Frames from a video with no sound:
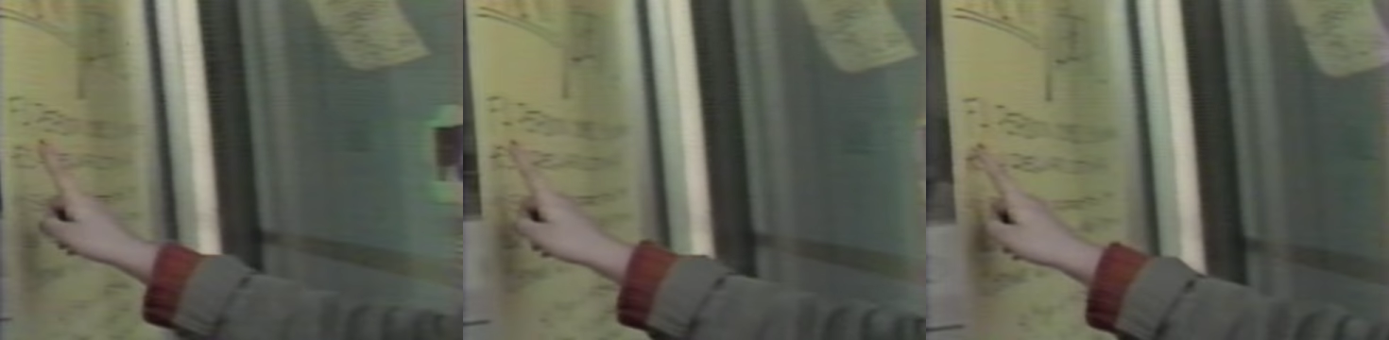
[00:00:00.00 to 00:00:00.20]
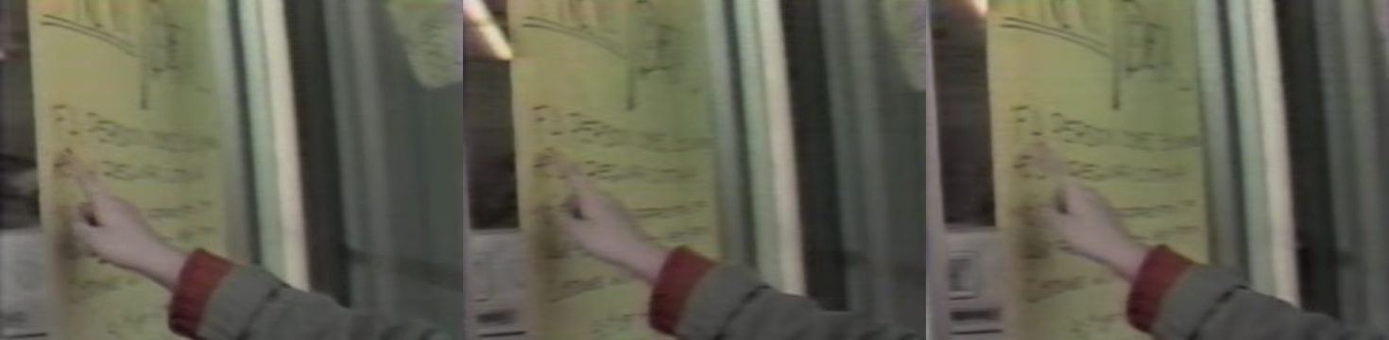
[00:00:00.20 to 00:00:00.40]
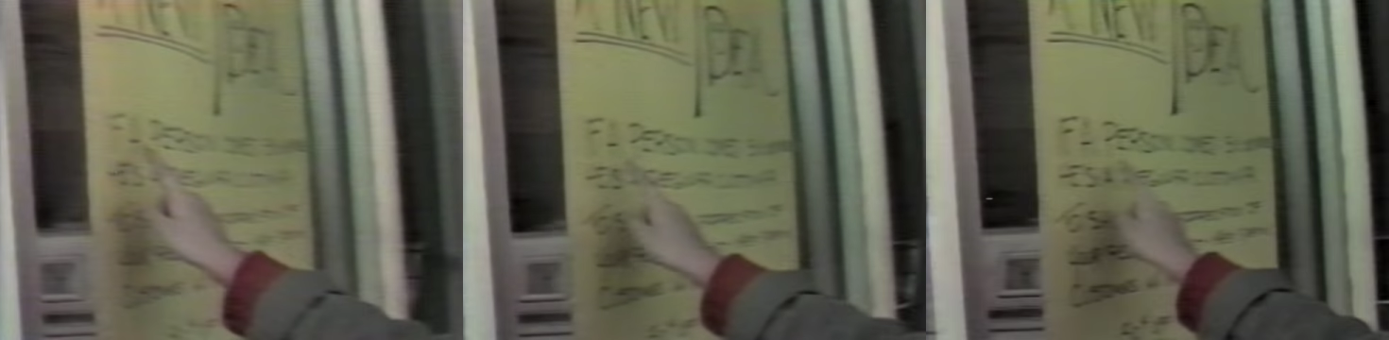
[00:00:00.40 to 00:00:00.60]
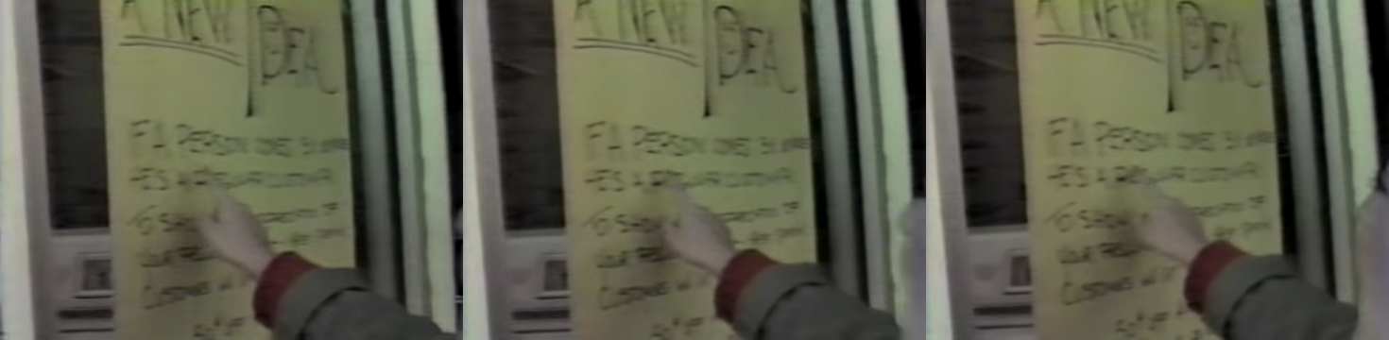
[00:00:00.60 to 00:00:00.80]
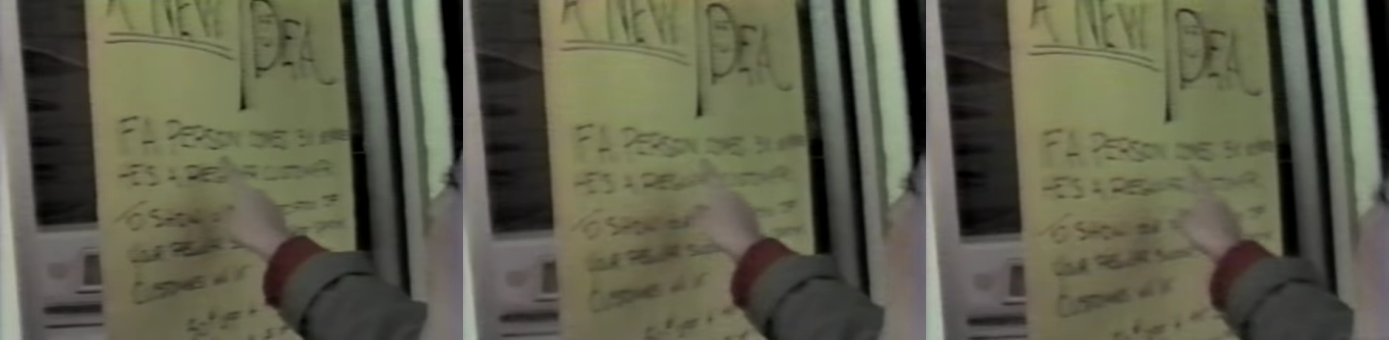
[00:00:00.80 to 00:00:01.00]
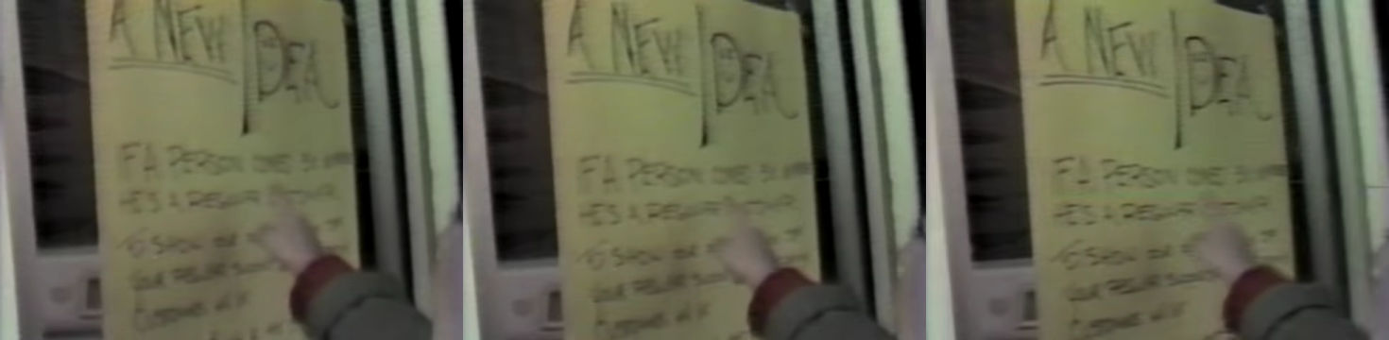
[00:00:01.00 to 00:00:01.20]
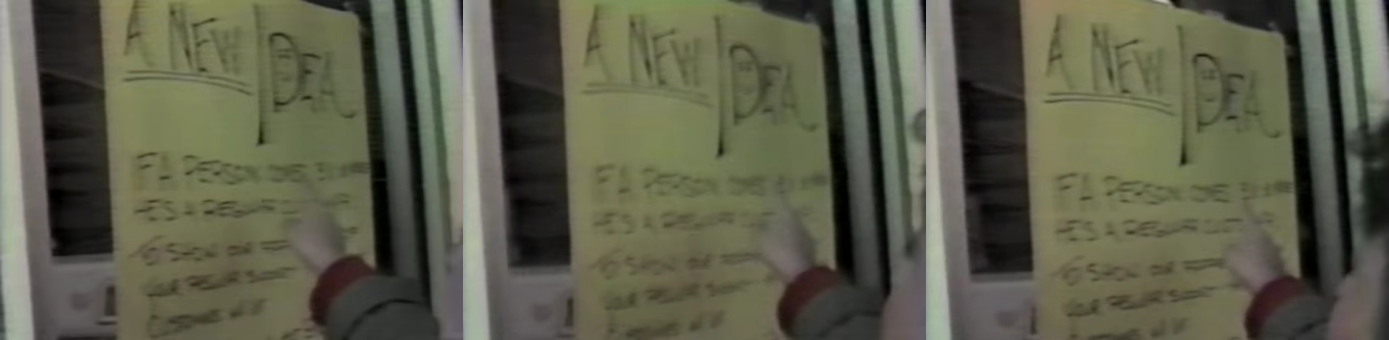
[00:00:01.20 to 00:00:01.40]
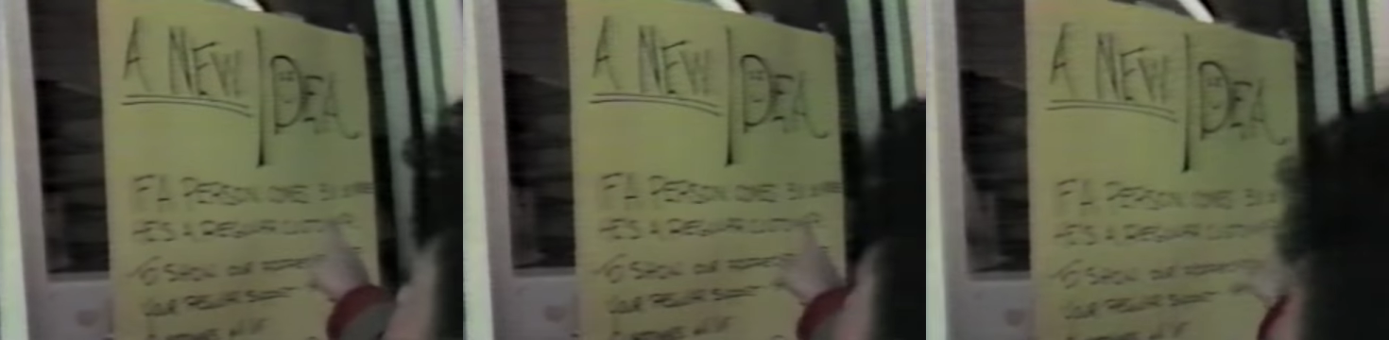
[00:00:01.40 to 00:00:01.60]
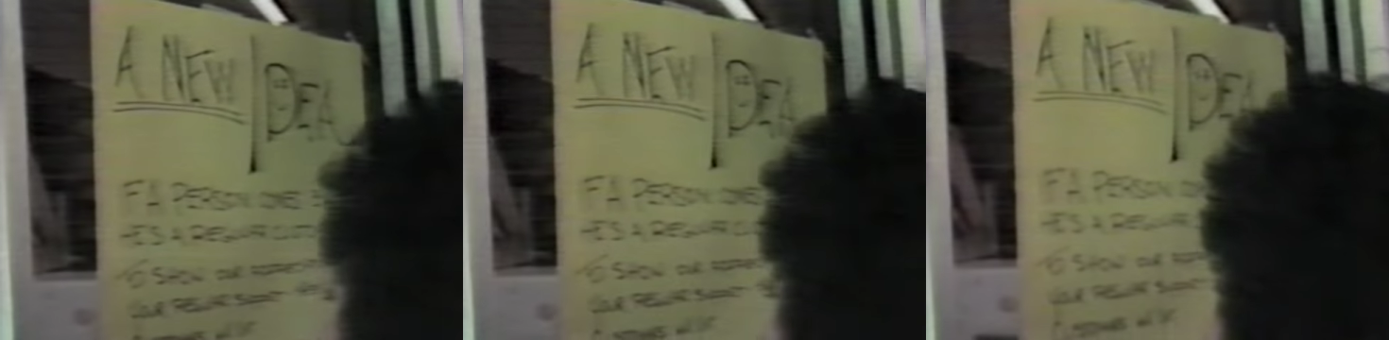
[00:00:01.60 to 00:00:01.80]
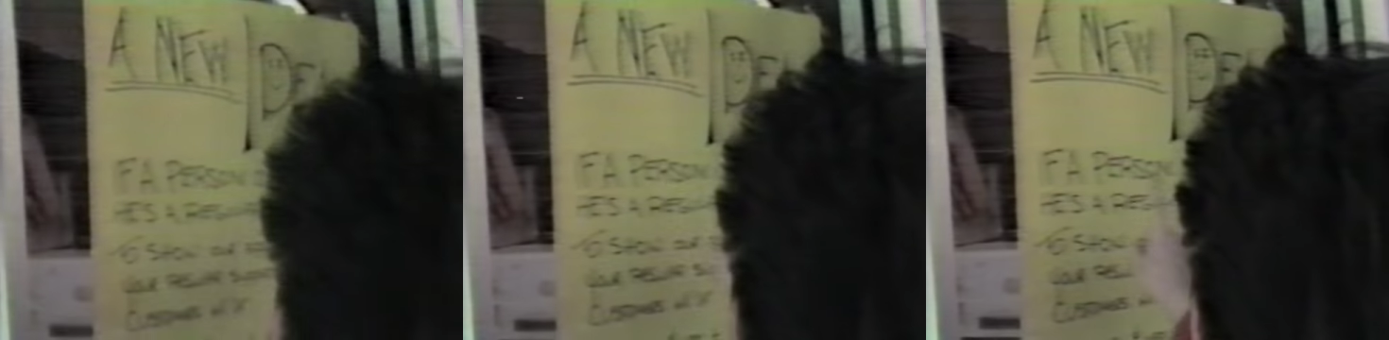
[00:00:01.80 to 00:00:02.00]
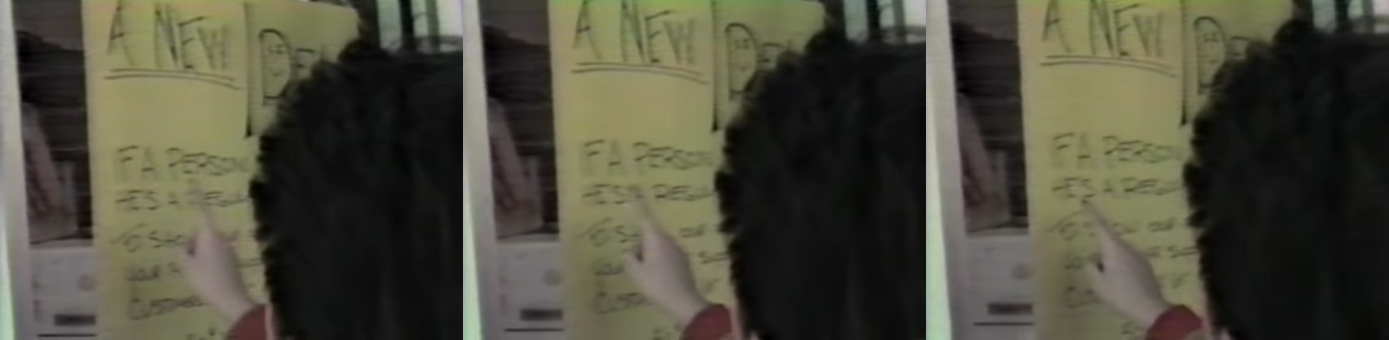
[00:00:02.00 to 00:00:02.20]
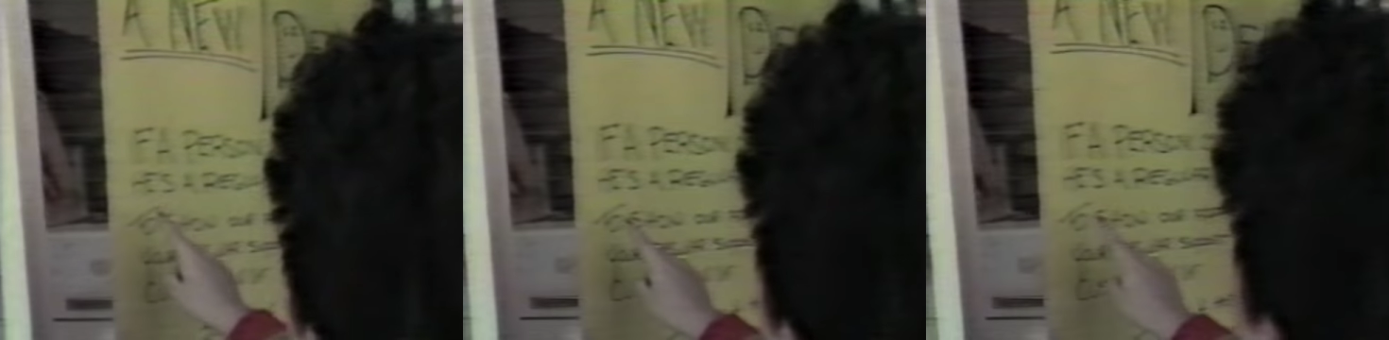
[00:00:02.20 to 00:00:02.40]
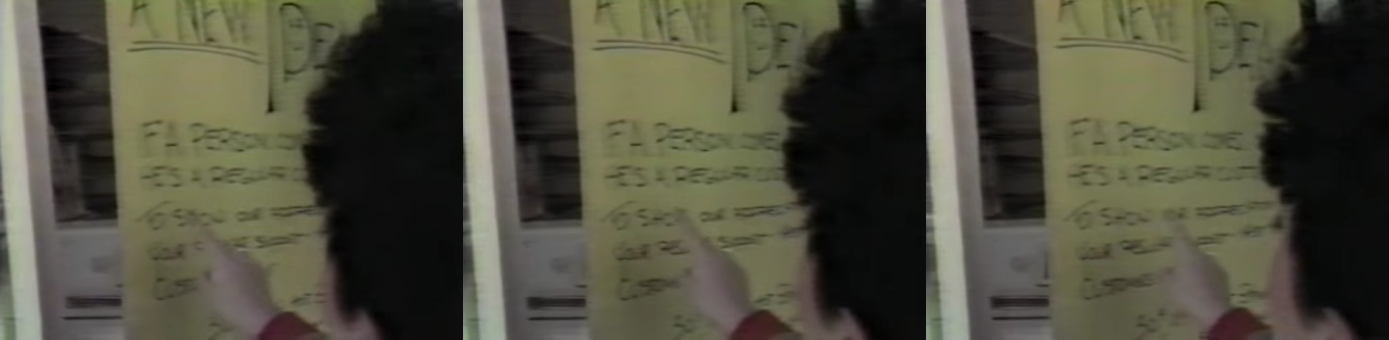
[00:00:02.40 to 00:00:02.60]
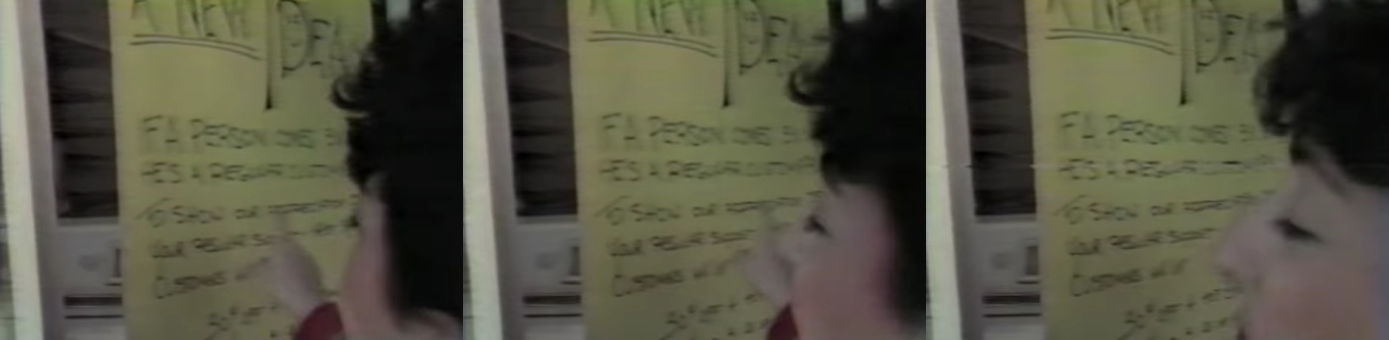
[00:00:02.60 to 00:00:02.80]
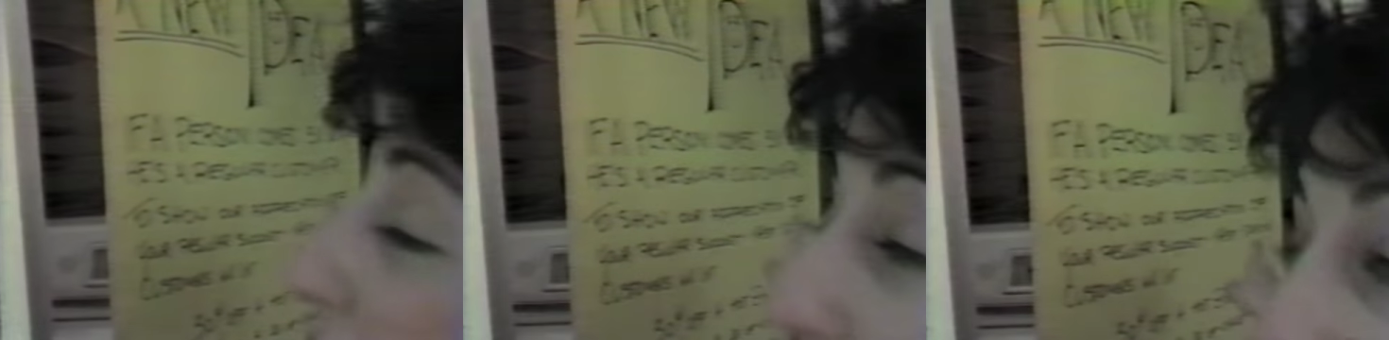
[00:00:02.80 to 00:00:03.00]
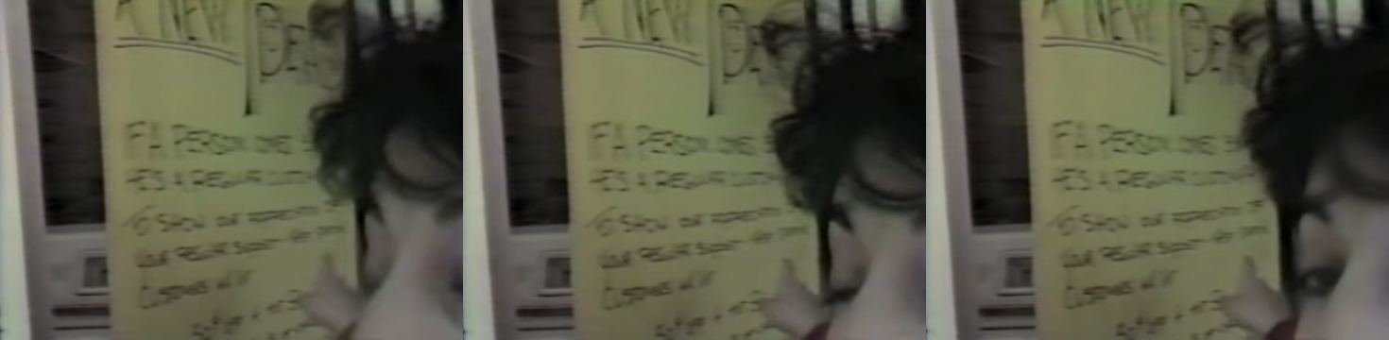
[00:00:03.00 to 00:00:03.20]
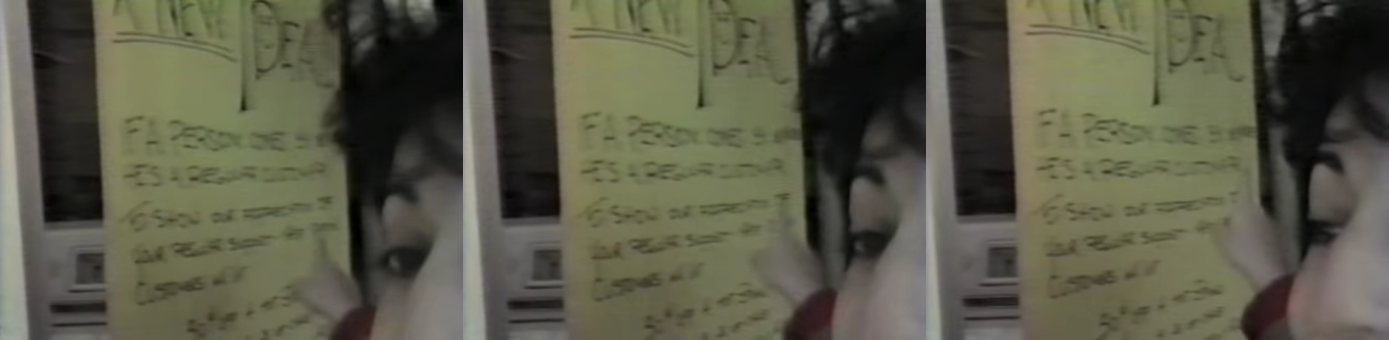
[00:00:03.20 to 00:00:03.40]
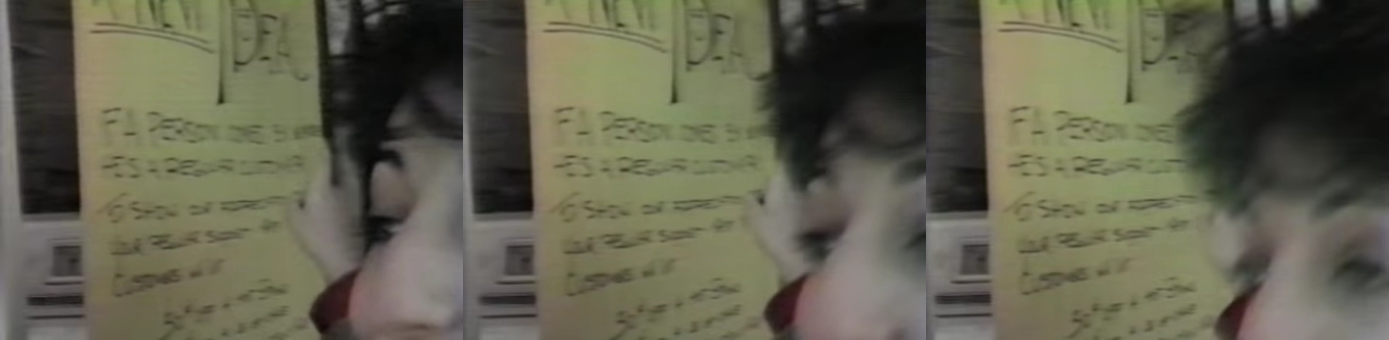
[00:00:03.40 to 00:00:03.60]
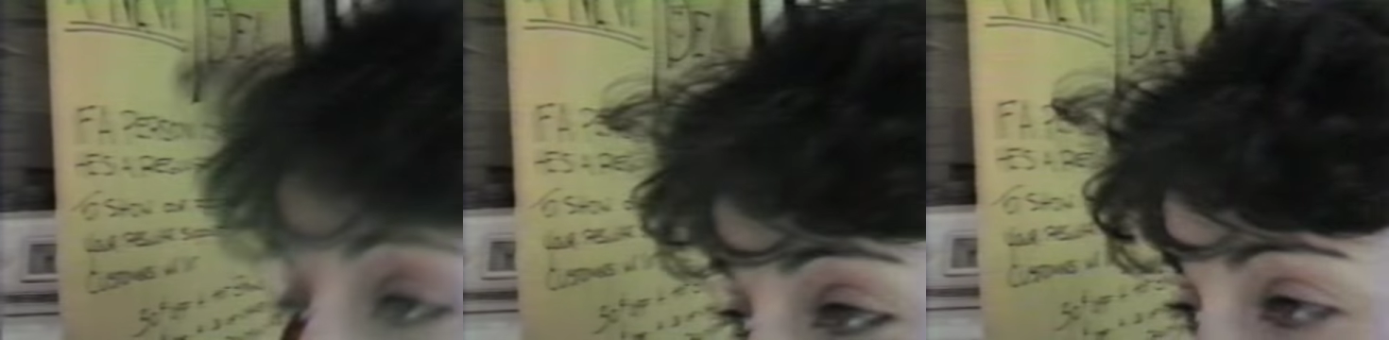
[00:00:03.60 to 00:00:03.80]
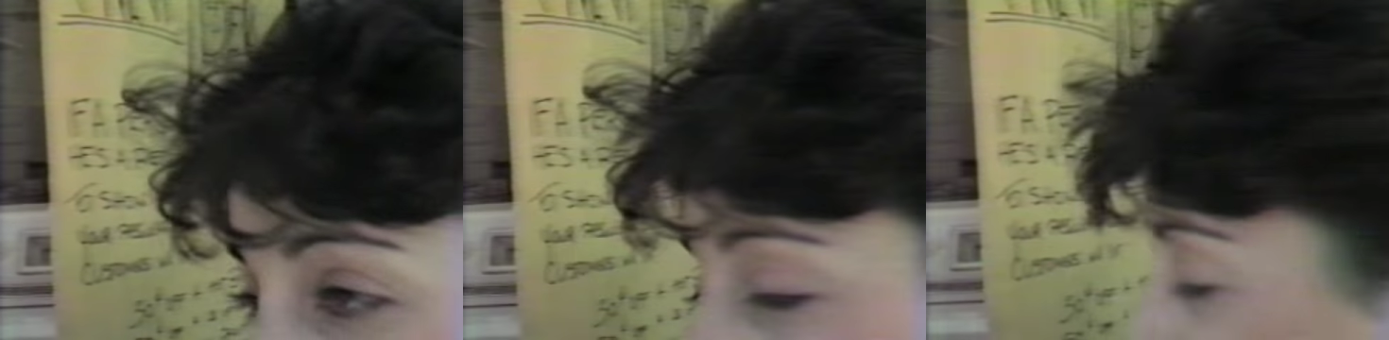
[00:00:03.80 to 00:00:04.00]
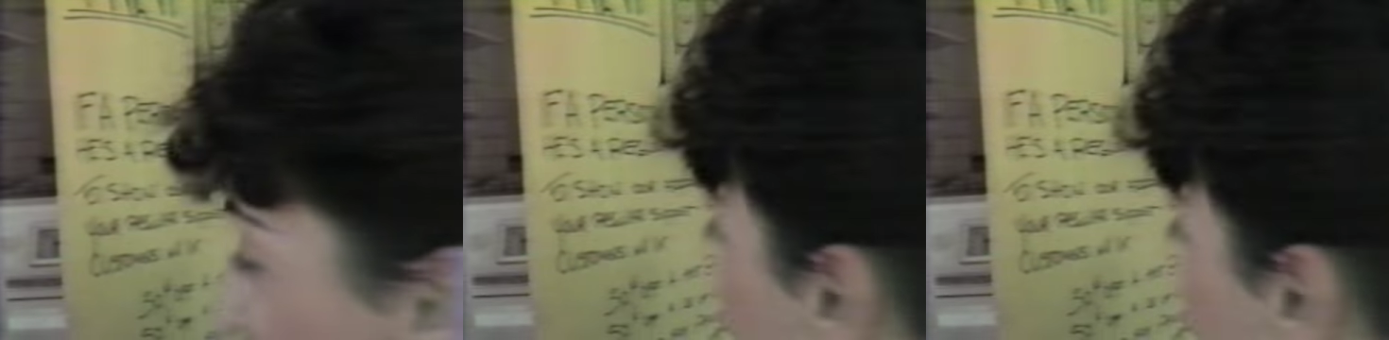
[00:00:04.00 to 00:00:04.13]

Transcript: No face is visible, so there are no lips to read.